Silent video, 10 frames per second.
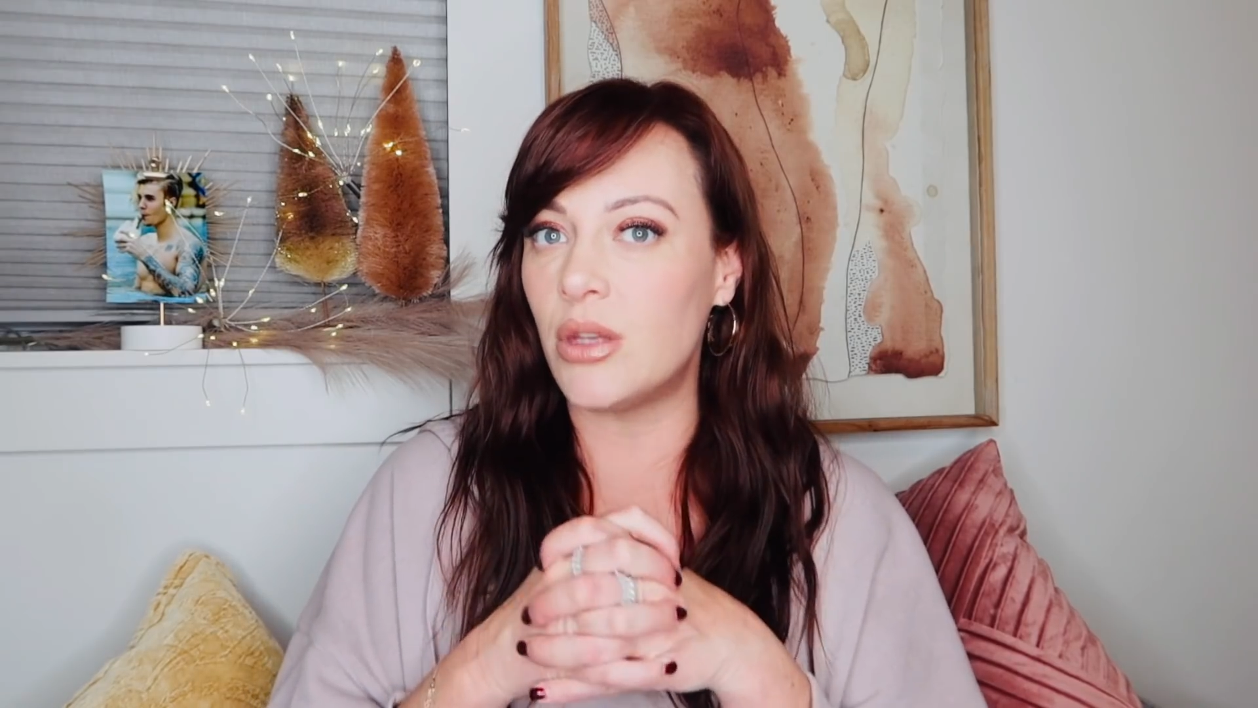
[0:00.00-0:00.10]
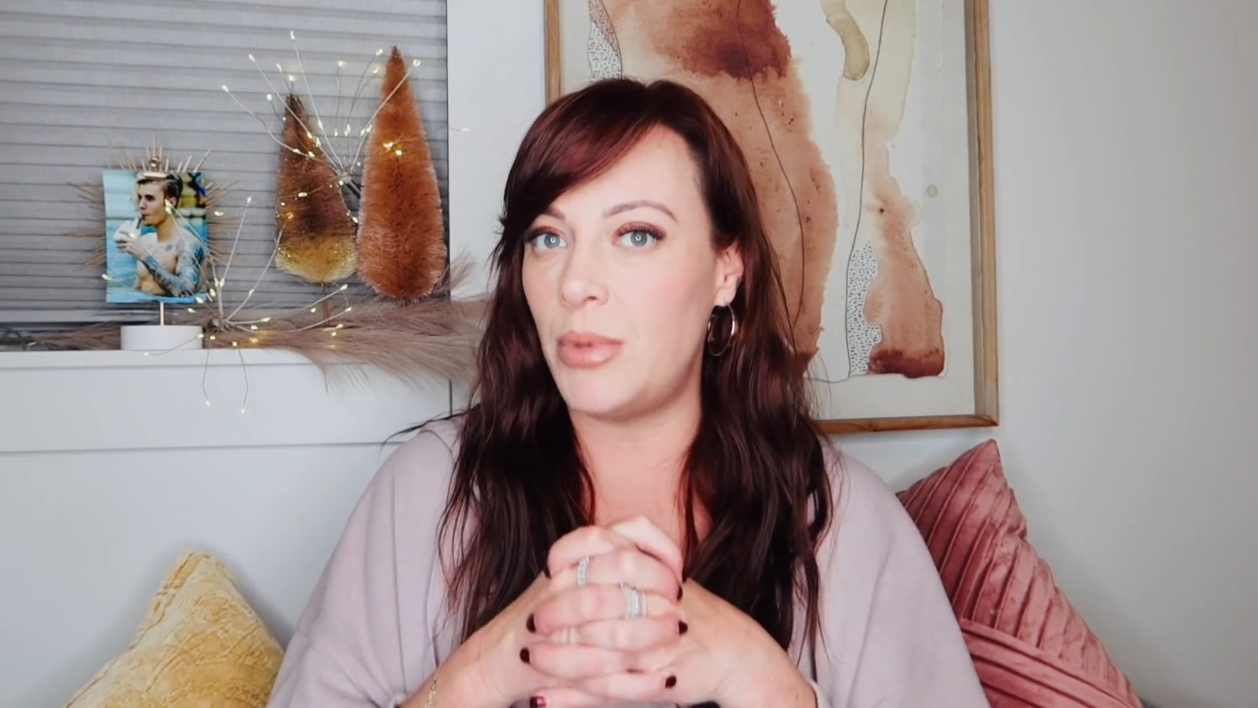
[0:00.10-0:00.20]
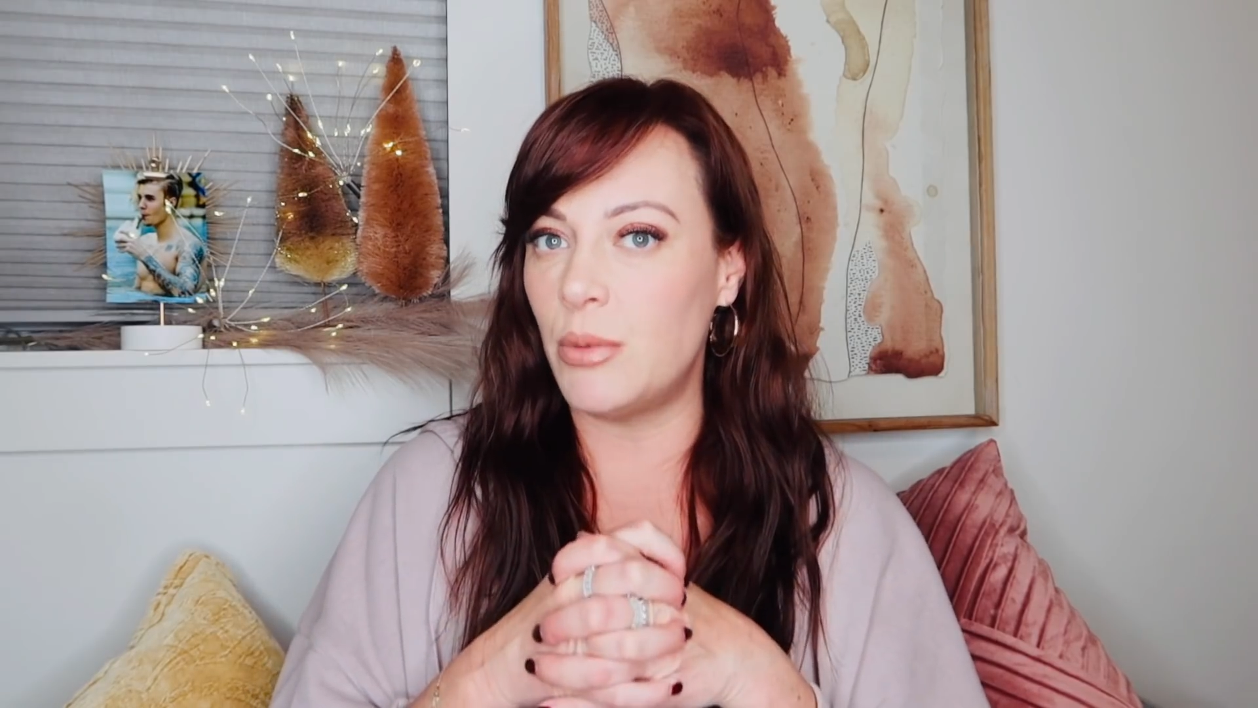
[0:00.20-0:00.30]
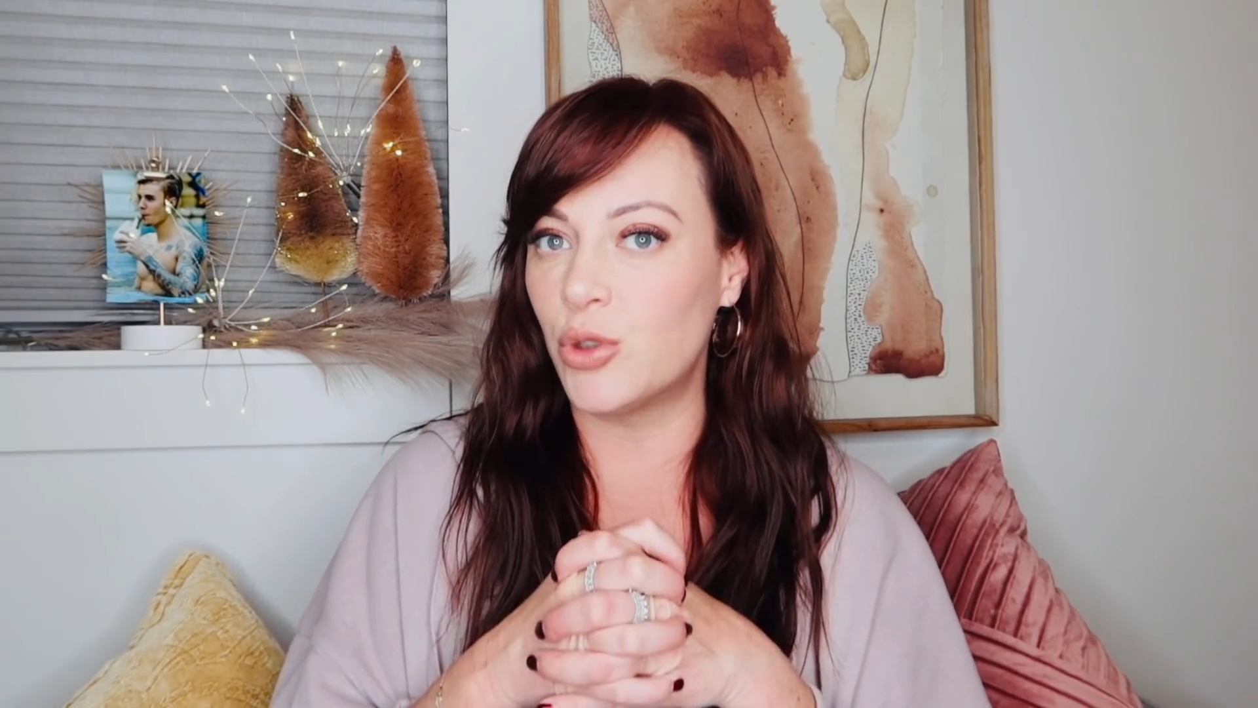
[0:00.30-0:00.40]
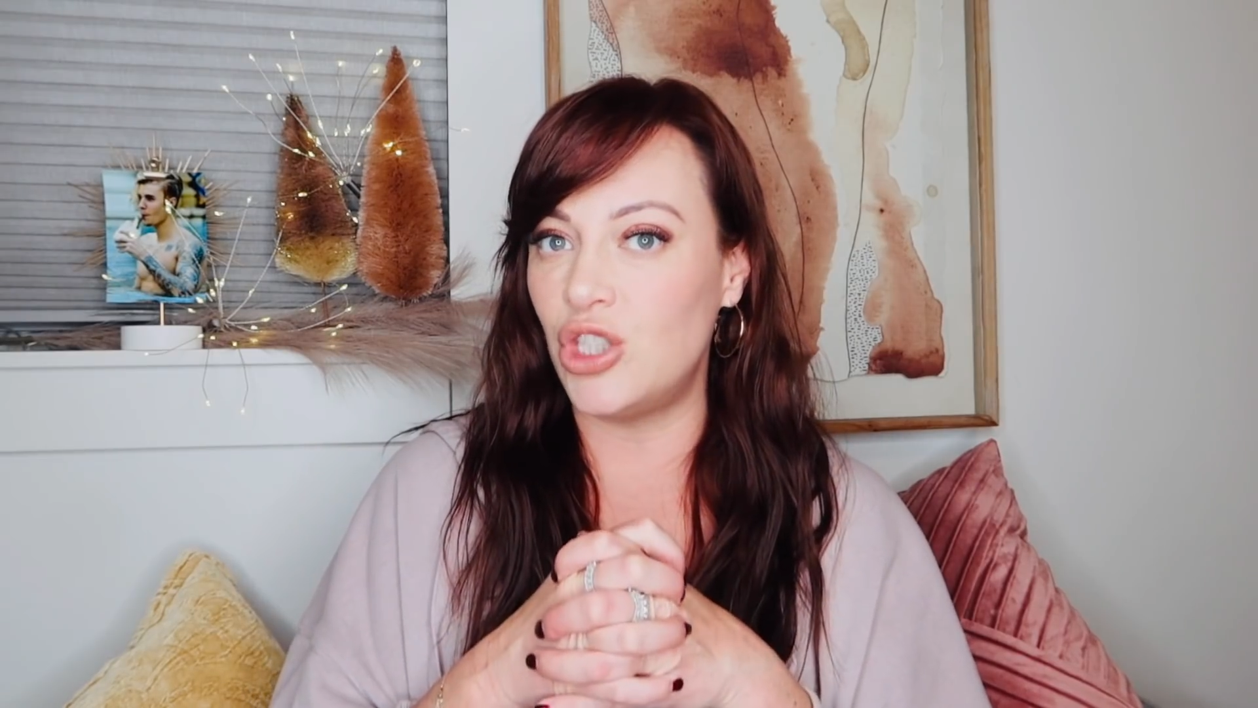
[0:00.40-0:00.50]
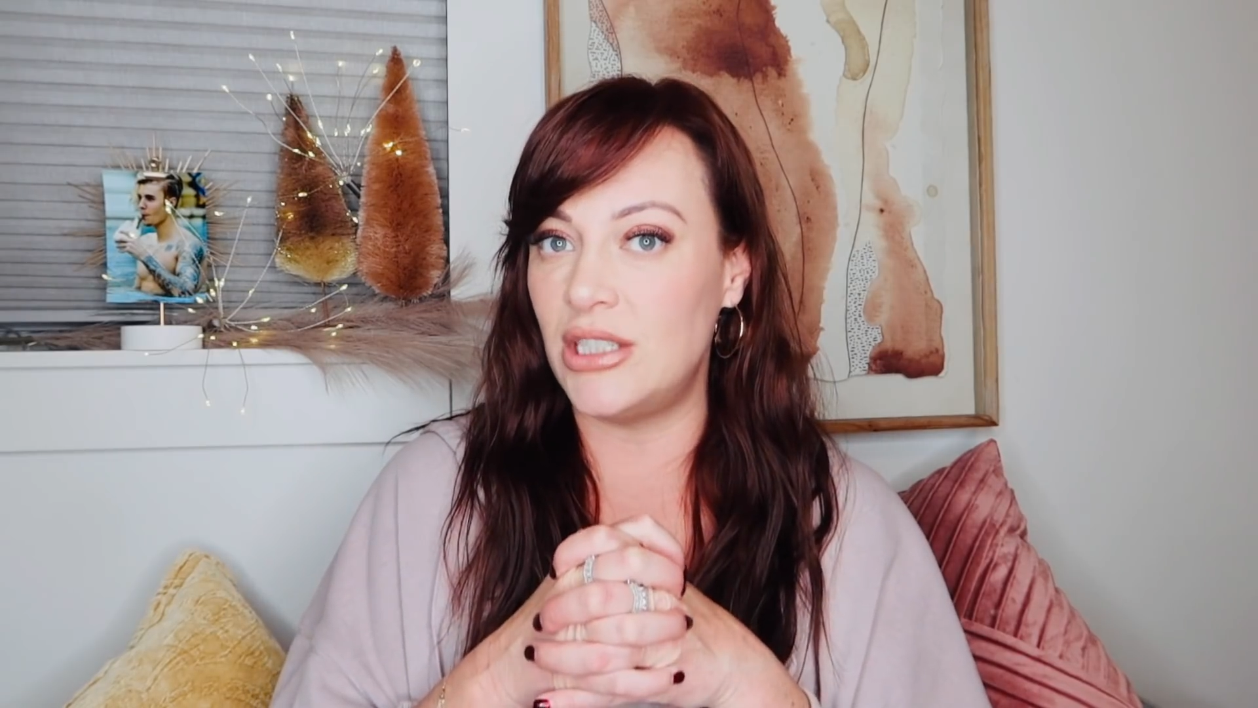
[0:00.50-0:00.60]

with the people